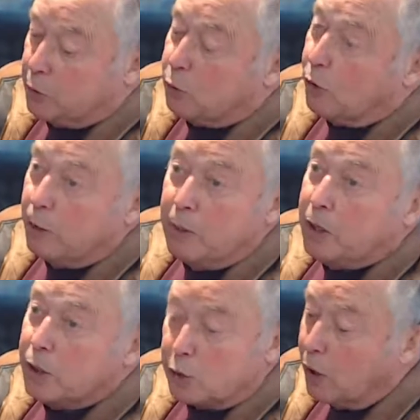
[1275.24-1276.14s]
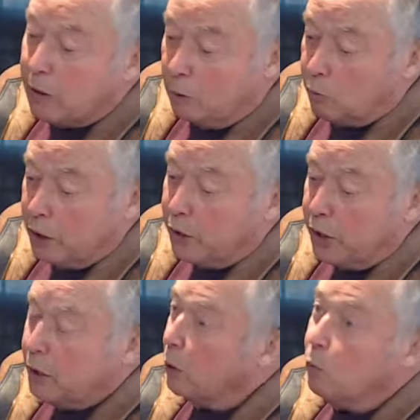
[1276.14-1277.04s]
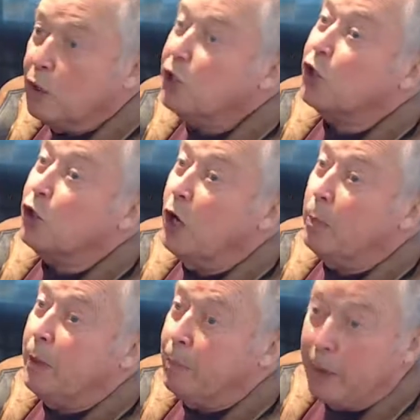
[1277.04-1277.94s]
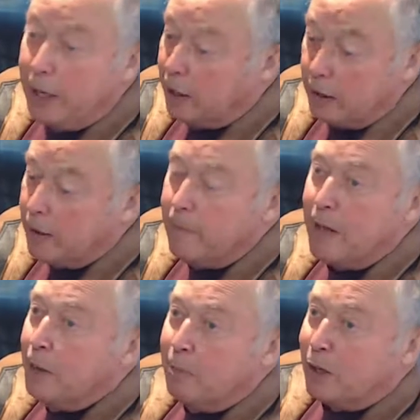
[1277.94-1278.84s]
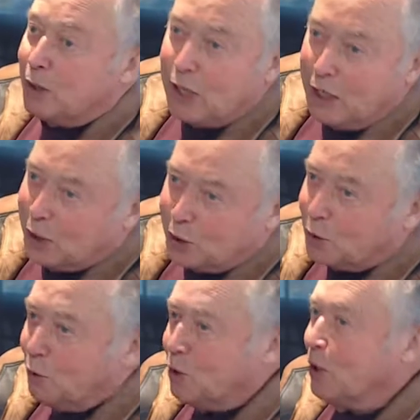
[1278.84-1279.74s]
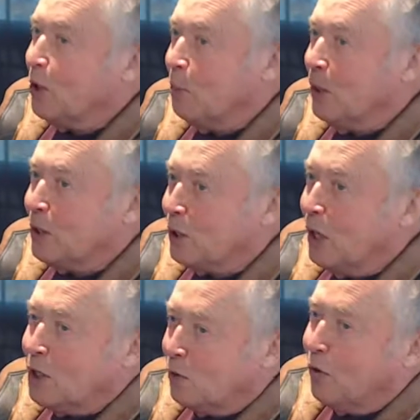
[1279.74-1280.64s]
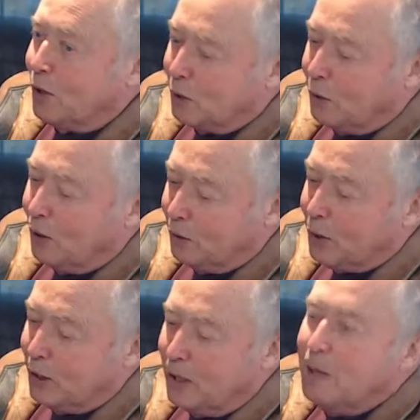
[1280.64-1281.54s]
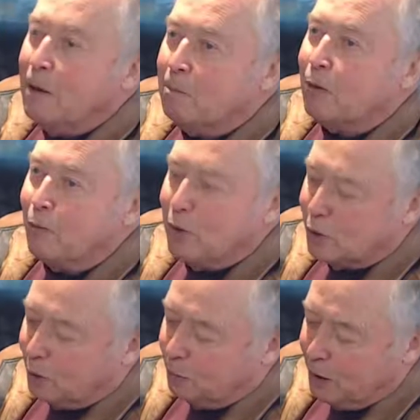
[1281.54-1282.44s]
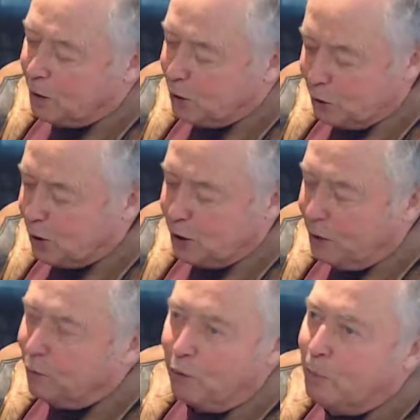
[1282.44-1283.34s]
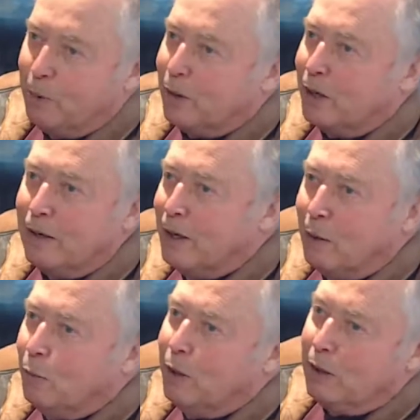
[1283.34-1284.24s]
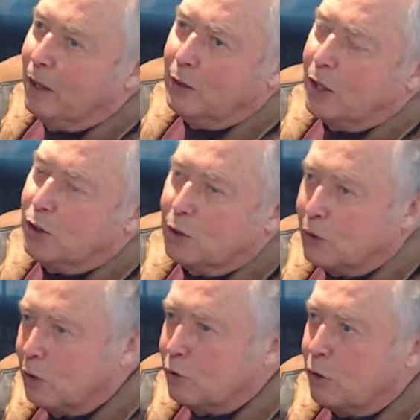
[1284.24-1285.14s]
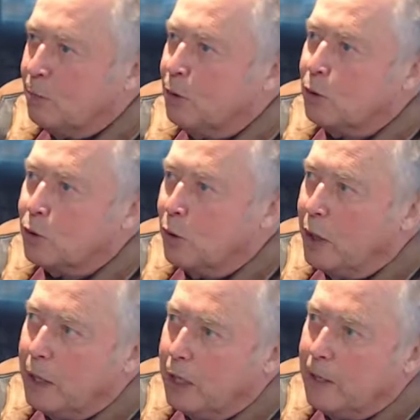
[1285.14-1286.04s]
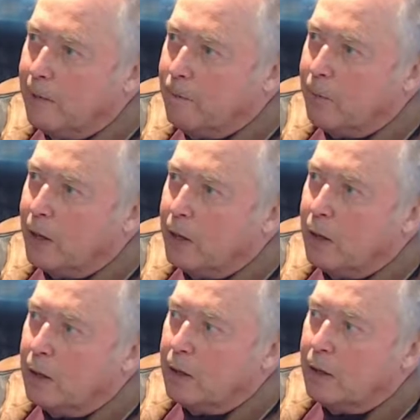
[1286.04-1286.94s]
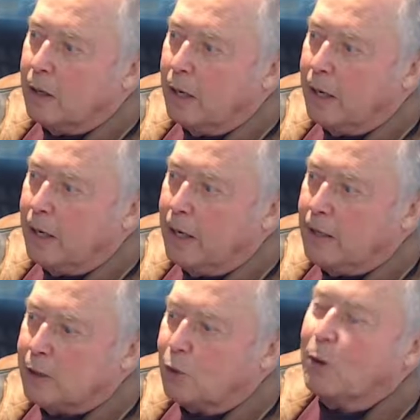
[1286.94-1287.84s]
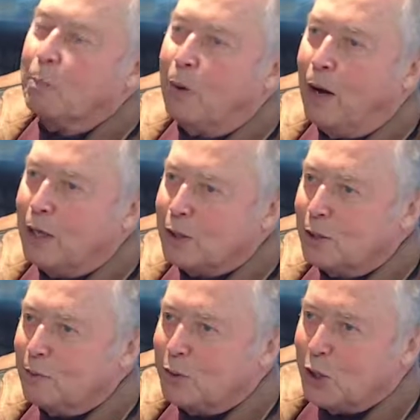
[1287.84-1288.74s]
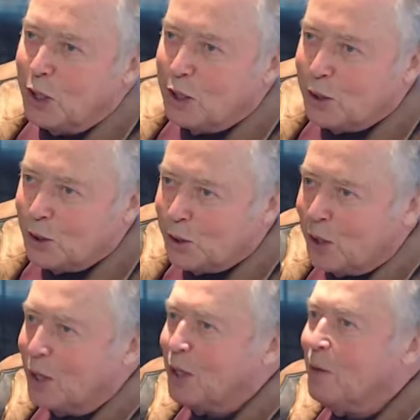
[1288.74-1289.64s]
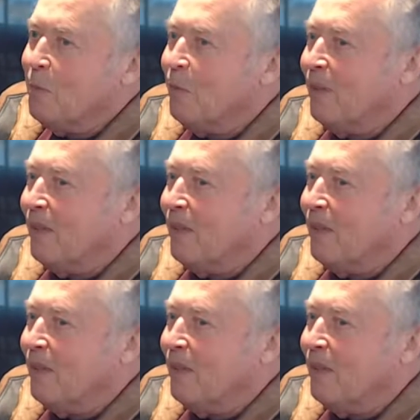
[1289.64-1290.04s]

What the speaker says: petroleum industry. I really think that we should not be paying it, because that just goes into the big slush fund called the provincial budget, $64 billion. It doesn't contribute to any sort of positive changes in